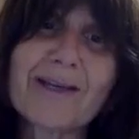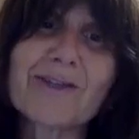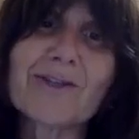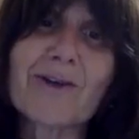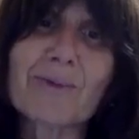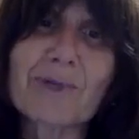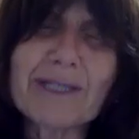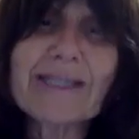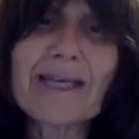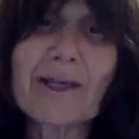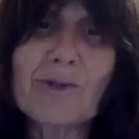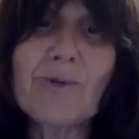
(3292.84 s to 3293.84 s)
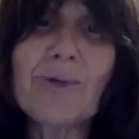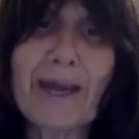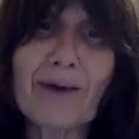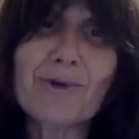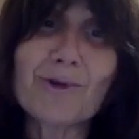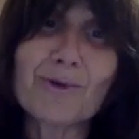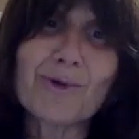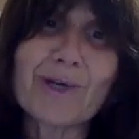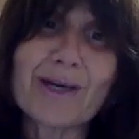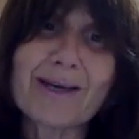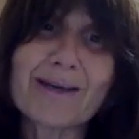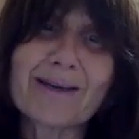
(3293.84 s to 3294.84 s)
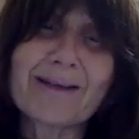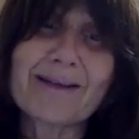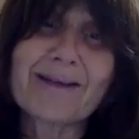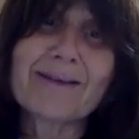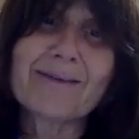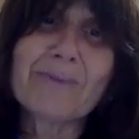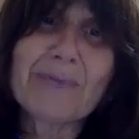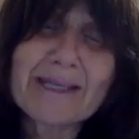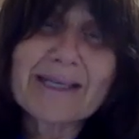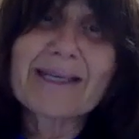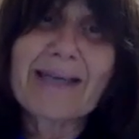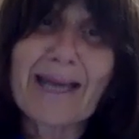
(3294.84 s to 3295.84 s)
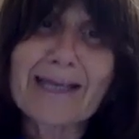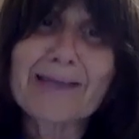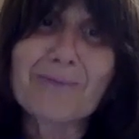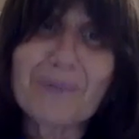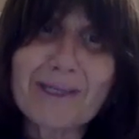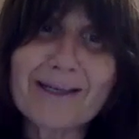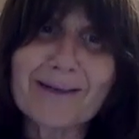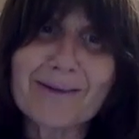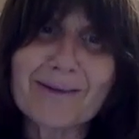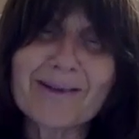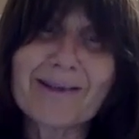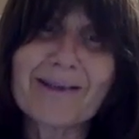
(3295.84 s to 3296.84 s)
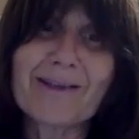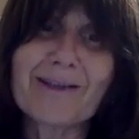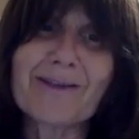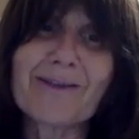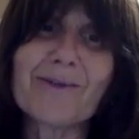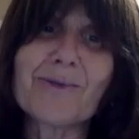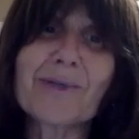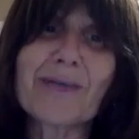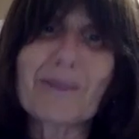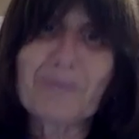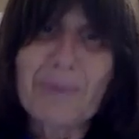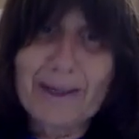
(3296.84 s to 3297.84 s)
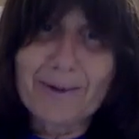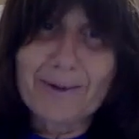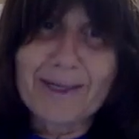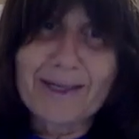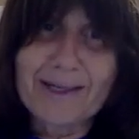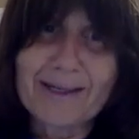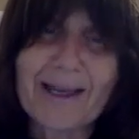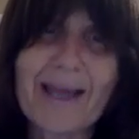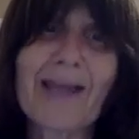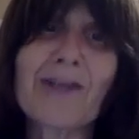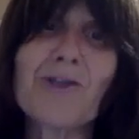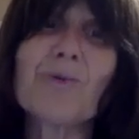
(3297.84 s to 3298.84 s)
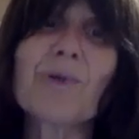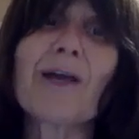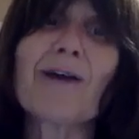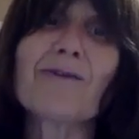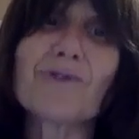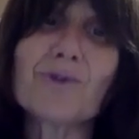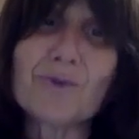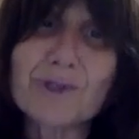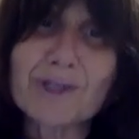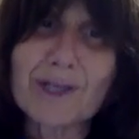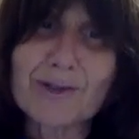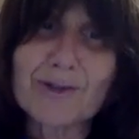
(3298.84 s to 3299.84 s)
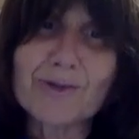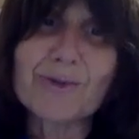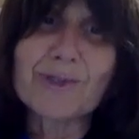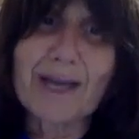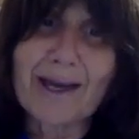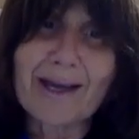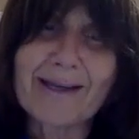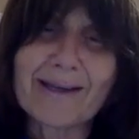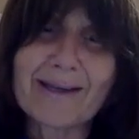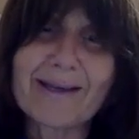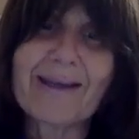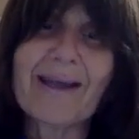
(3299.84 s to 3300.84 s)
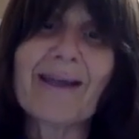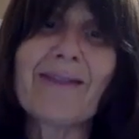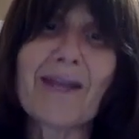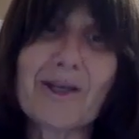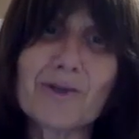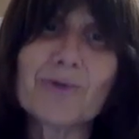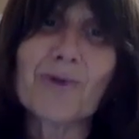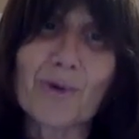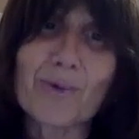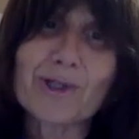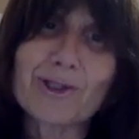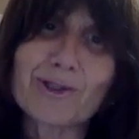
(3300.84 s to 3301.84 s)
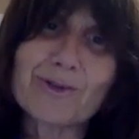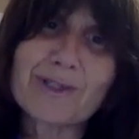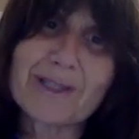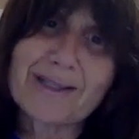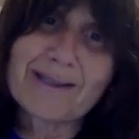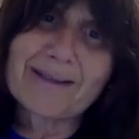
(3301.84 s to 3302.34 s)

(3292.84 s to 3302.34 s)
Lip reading: So I'm going to tell you now, Yehuda, Mida keneged Mida. You will get married and you will have 2 sons who die. And then you'll know what you did.